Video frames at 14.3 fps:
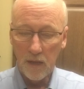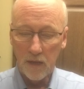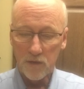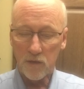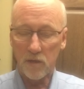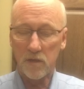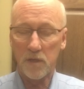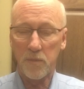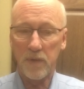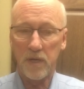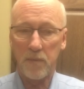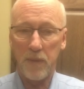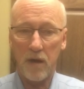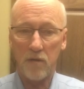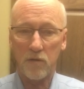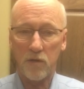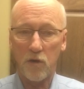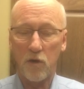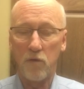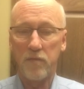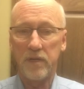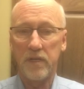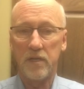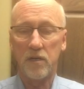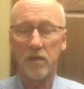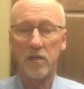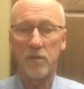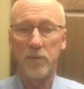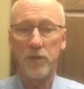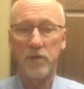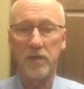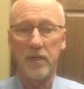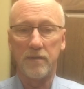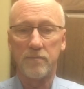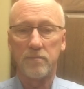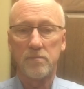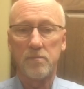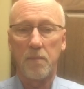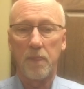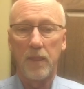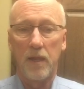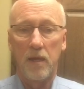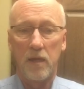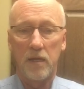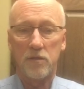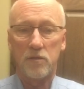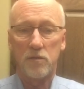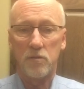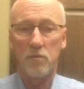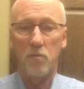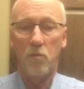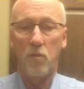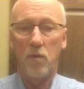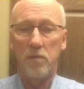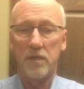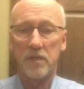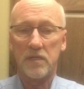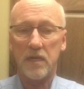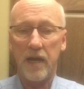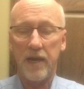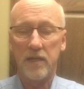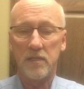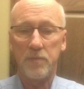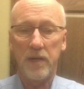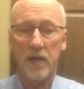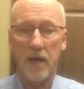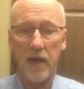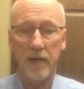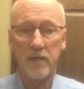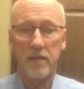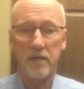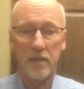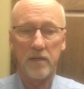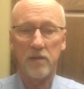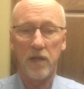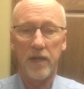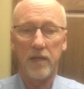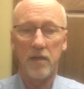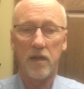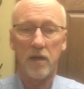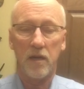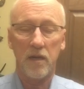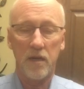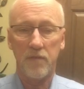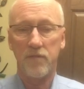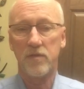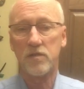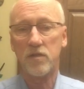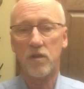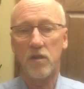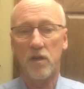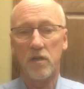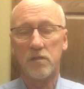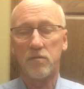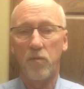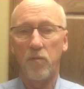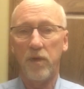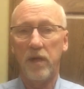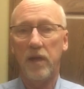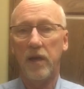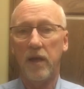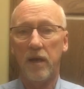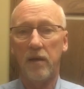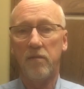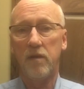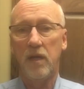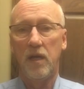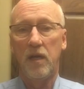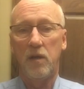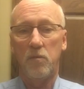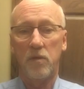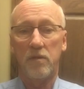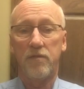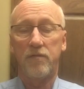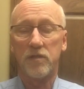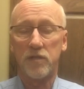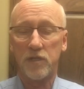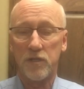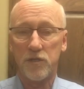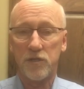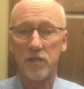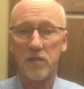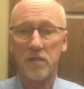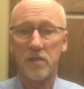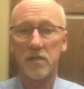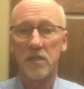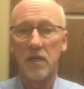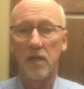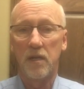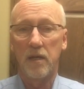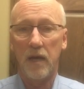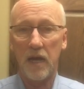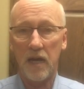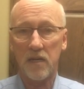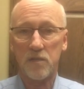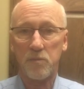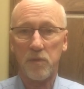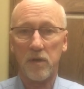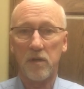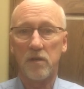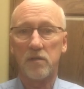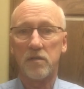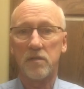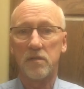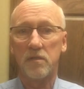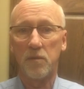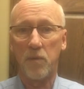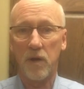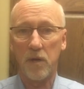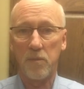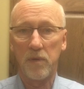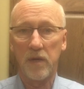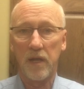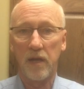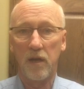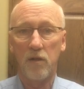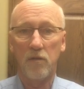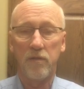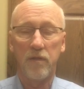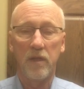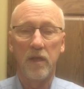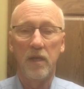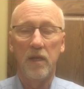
So a little bit about COVID in our community. And the science behind it in our conference calls when we have with physicians, hospitals, Department of Health,